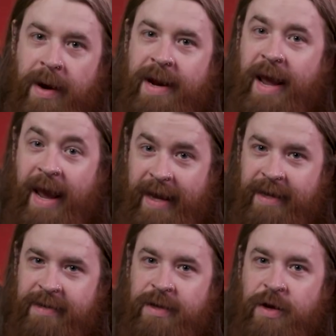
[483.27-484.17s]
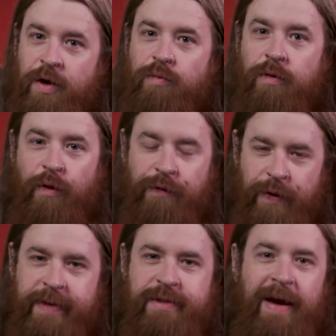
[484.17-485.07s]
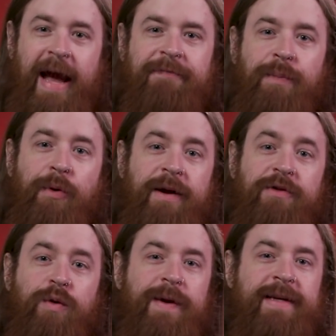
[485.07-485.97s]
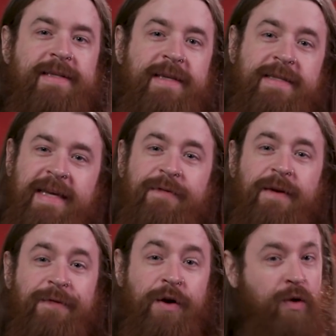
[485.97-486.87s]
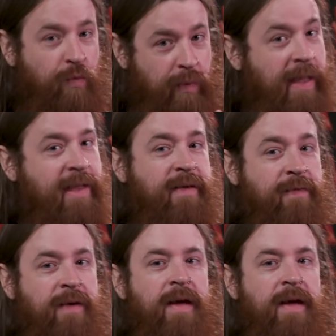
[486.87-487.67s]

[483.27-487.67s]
but hey, we're reviewing, so I have to point out the weaknesses, even if they're relative.